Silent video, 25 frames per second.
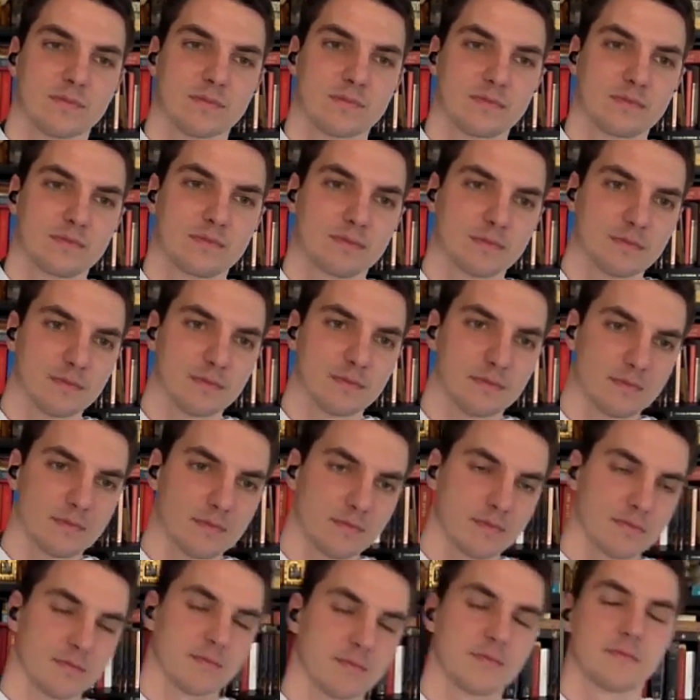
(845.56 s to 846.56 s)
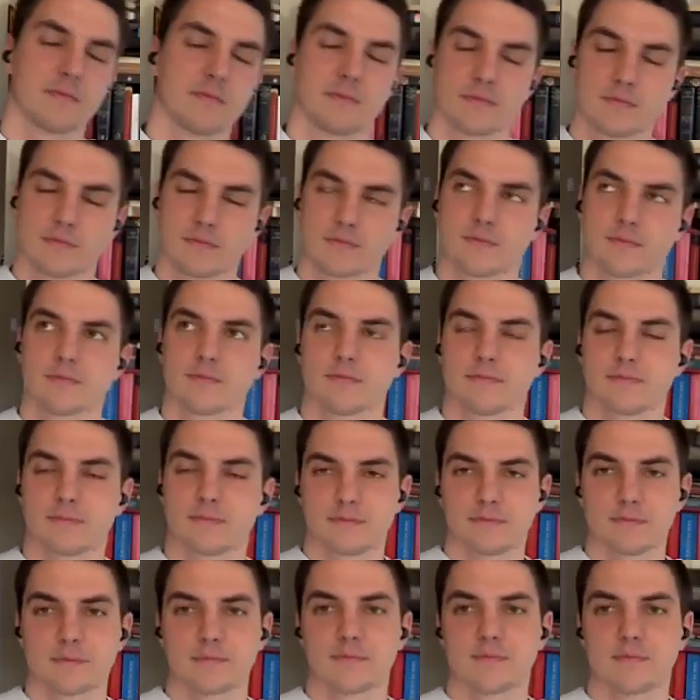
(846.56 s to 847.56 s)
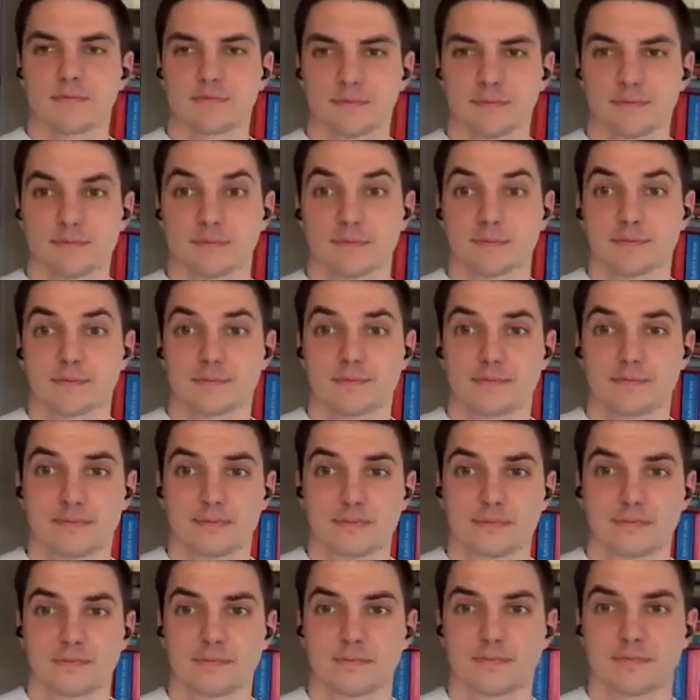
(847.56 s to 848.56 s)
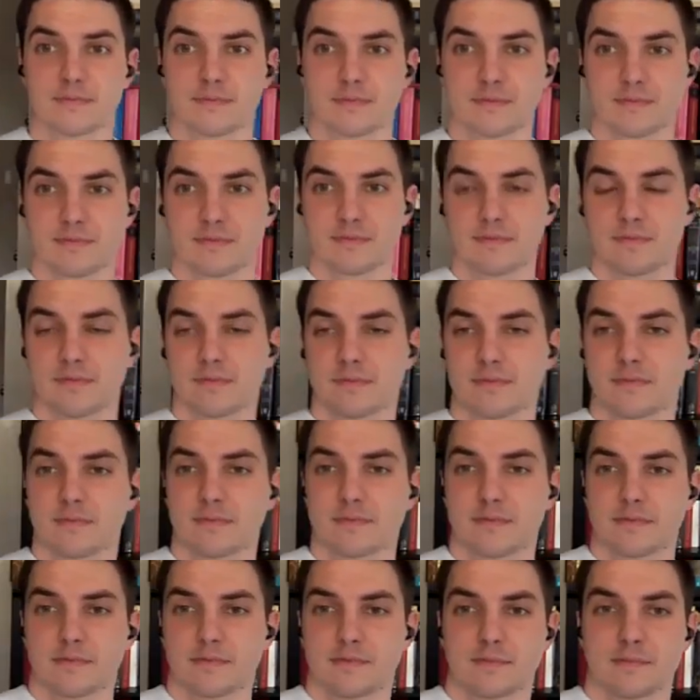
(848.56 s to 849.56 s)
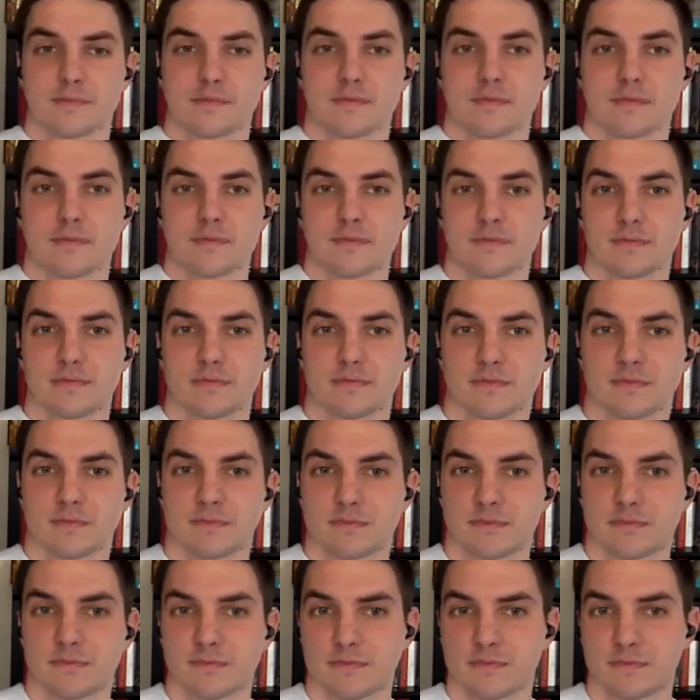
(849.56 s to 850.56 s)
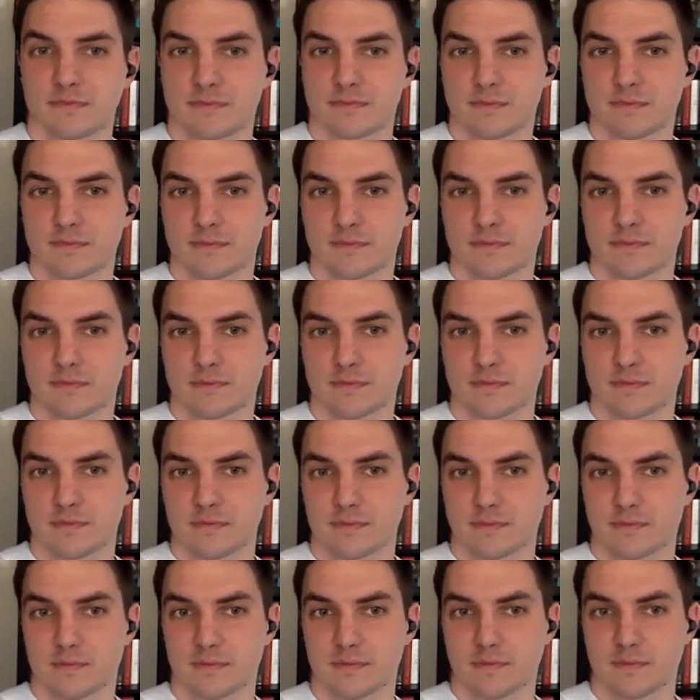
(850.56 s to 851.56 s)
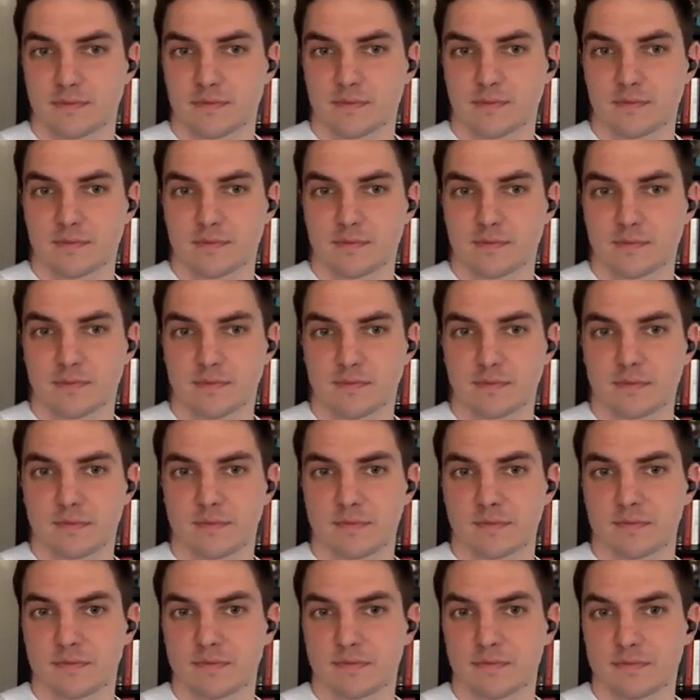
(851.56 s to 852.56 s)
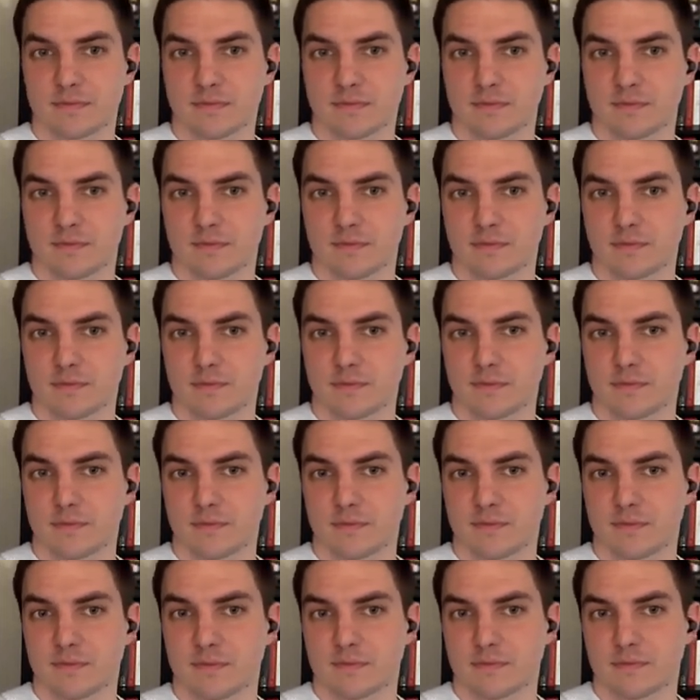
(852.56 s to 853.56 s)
(silent)